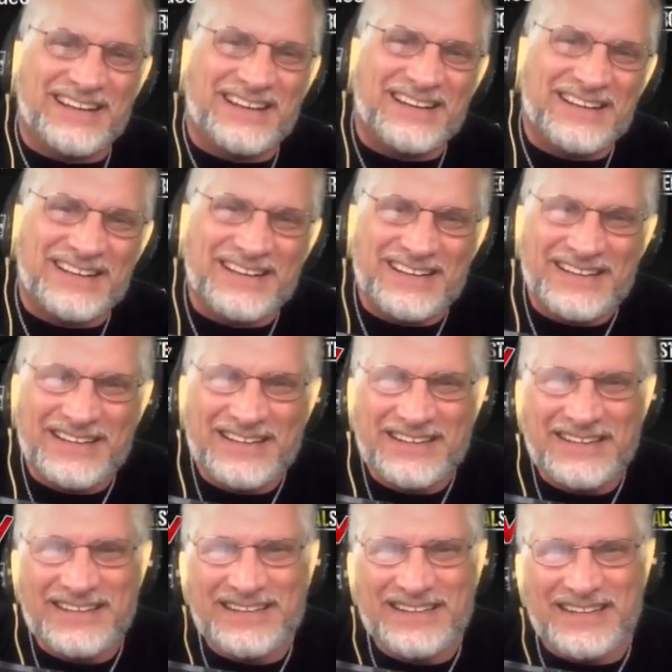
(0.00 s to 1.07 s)
that was mental.
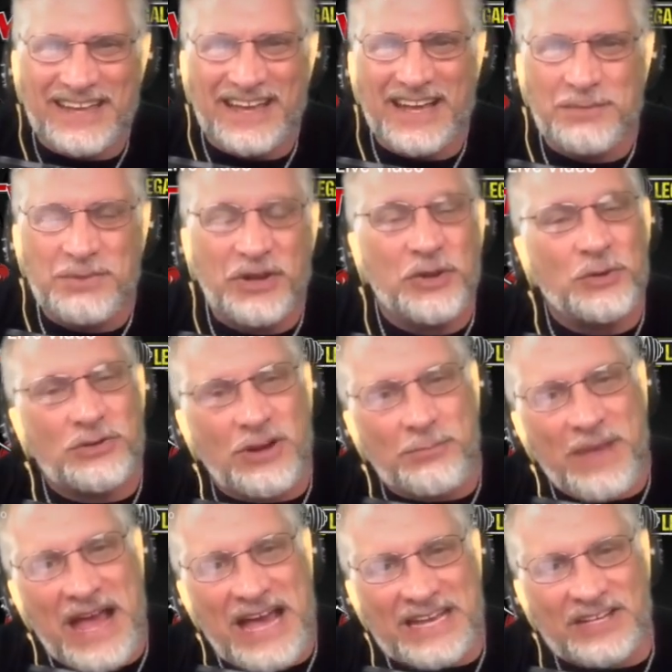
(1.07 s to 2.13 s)
Yeah, but,
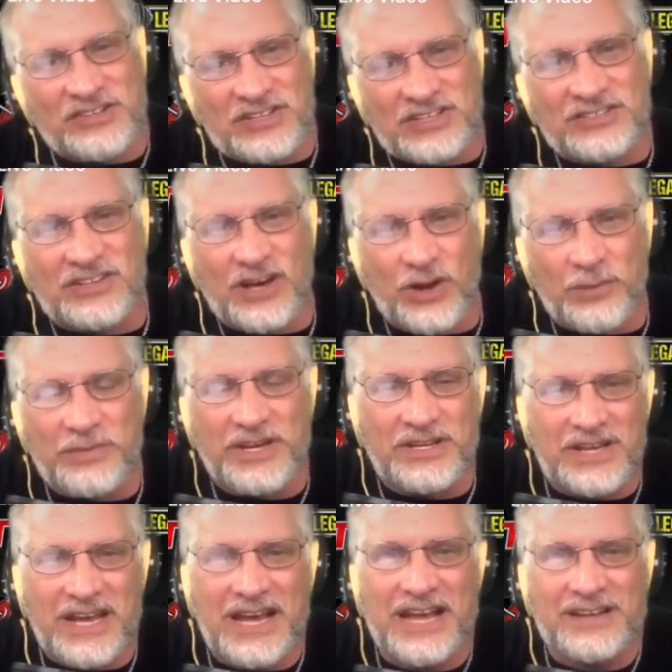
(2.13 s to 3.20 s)
but you I've were done, a manager, it,
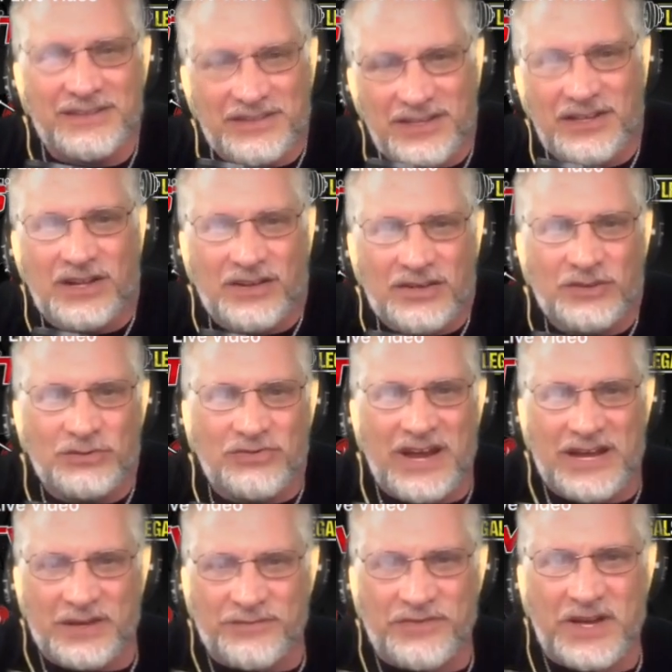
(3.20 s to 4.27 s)
so I mean, you had, you
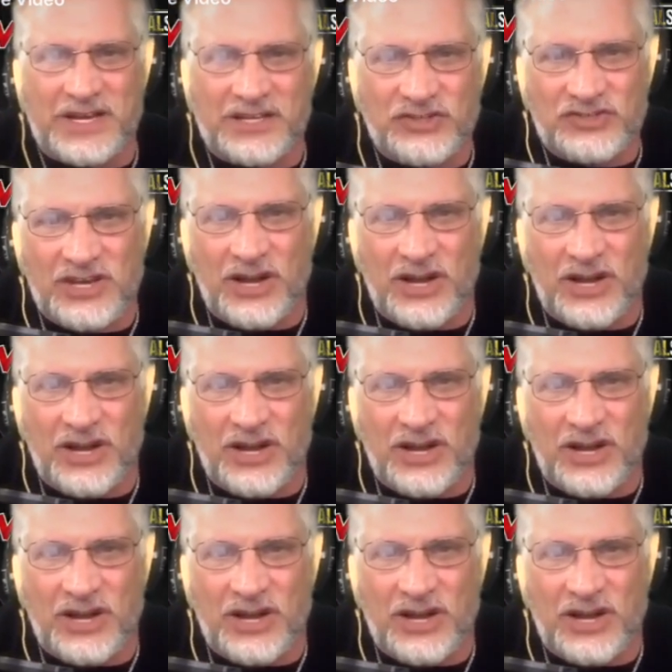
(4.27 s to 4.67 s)
know, you ran the